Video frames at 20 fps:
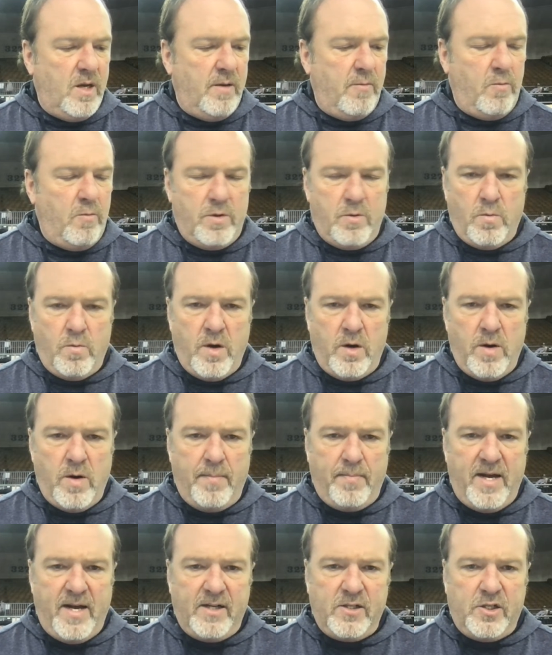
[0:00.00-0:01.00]
with the
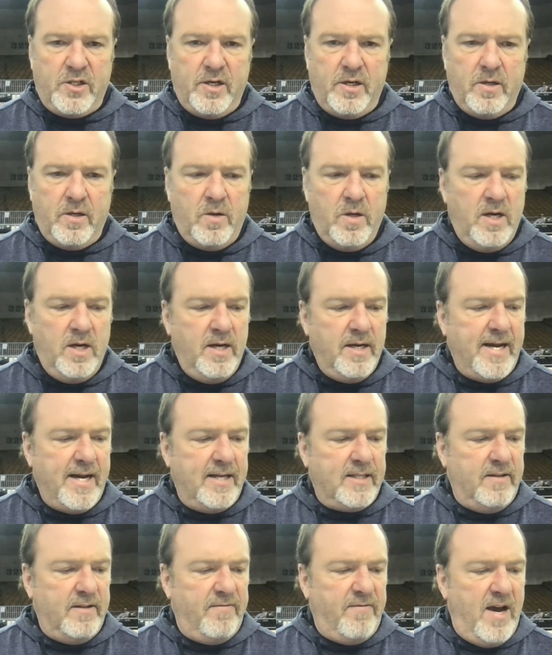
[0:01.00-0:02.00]
runner-up last year,
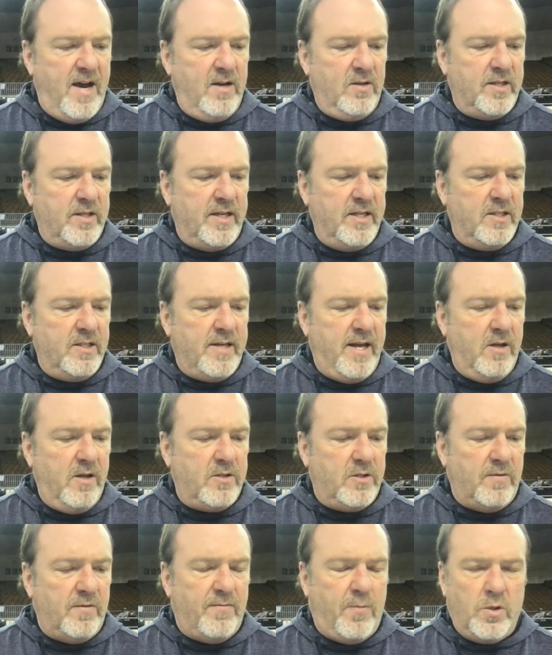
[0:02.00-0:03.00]
got to the finals against Dale.
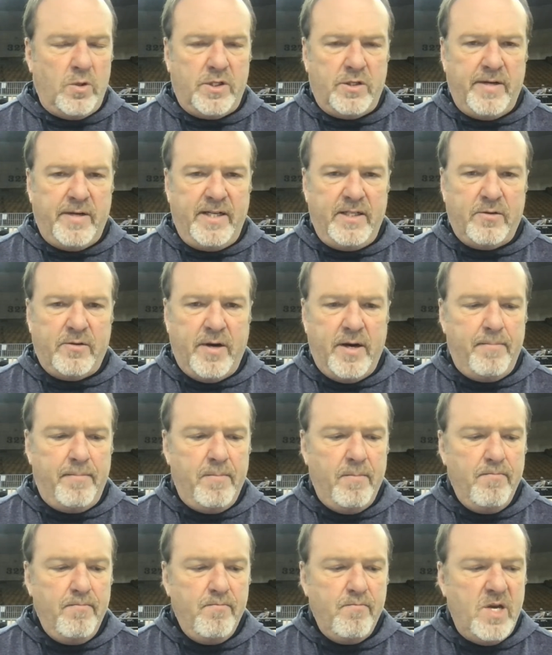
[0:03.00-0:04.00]
It's their 4th straight trip.
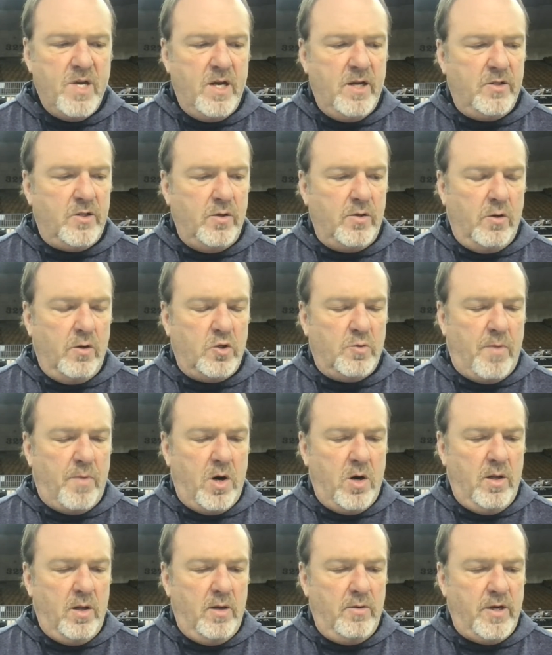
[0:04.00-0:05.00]
So Coach
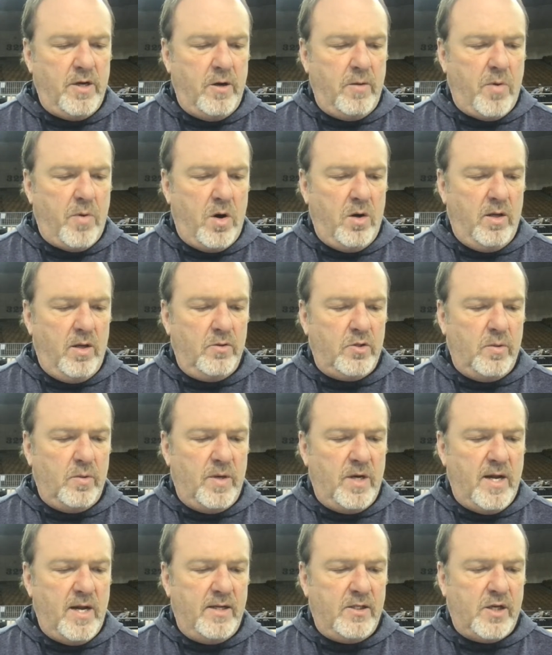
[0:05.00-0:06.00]
Barlow, Derek Barlow, is
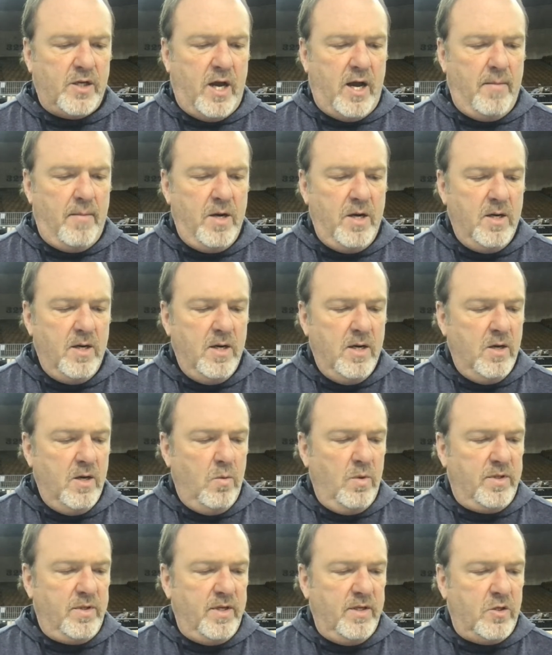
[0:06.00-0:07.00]
doing a nice job
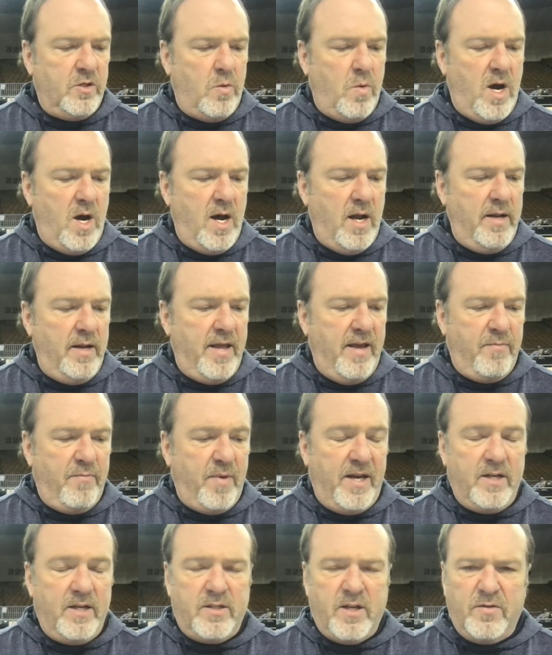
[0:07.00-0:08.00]
with this squad, and they've
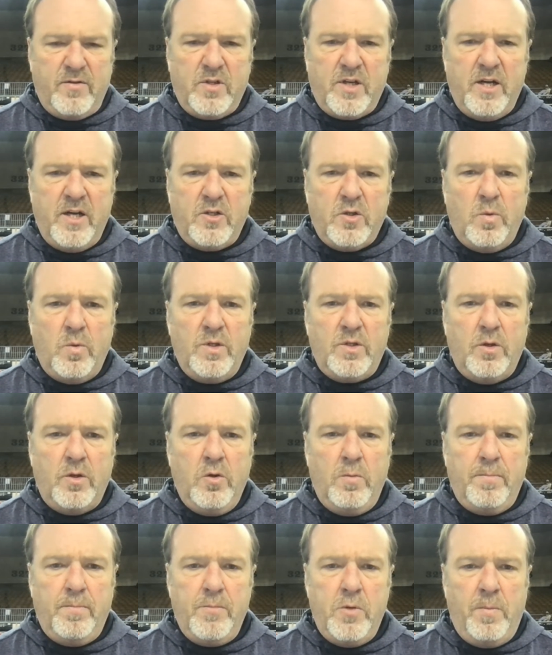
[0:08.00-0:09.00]
played a tough schedule. Went to
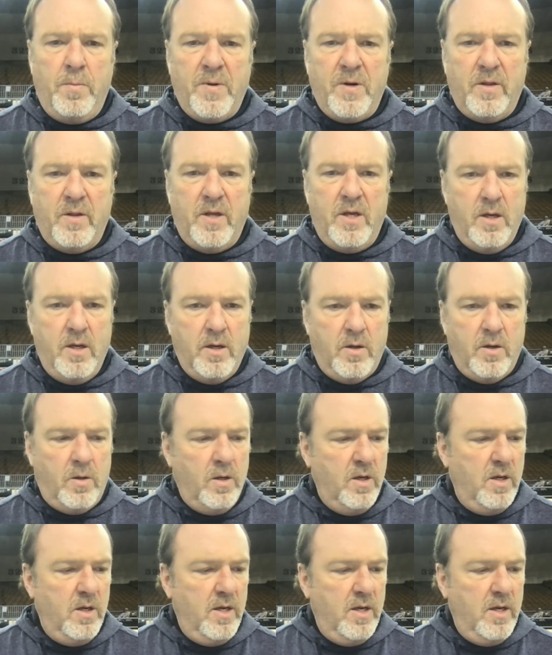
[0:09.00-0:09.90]
Hooping on the Hill